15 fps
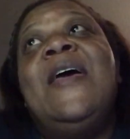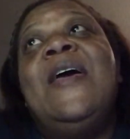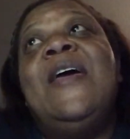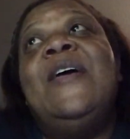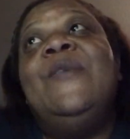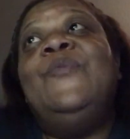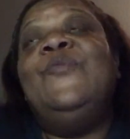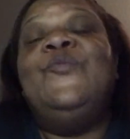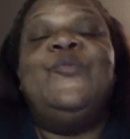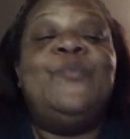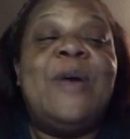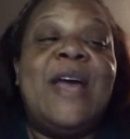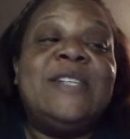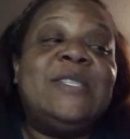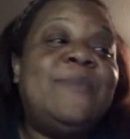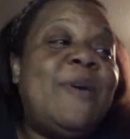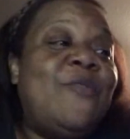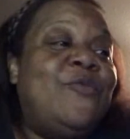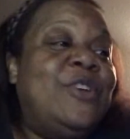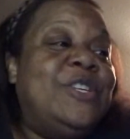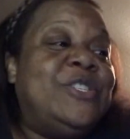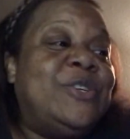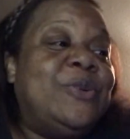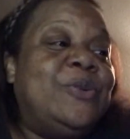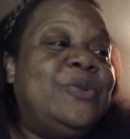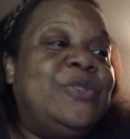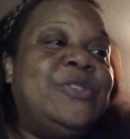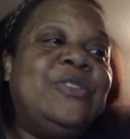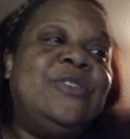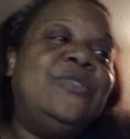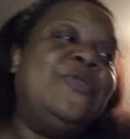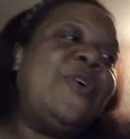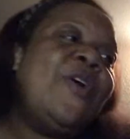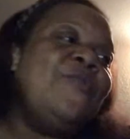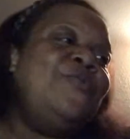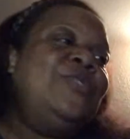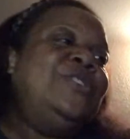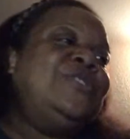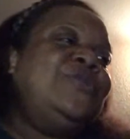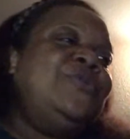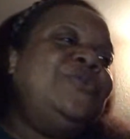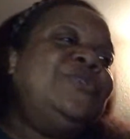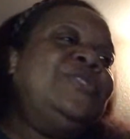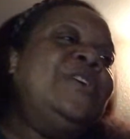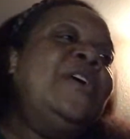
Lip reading: And back to my research. You know, our research.